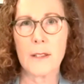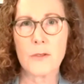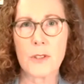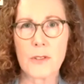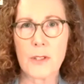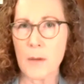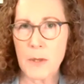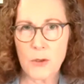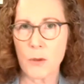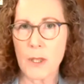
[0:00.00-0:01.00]
just a
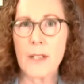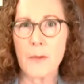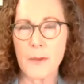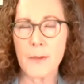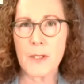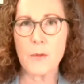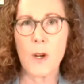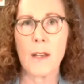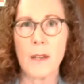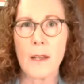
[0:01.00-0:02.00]
majority,
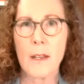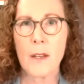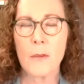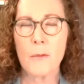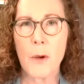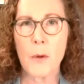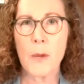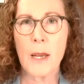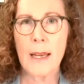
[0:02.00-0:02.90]
51 vote.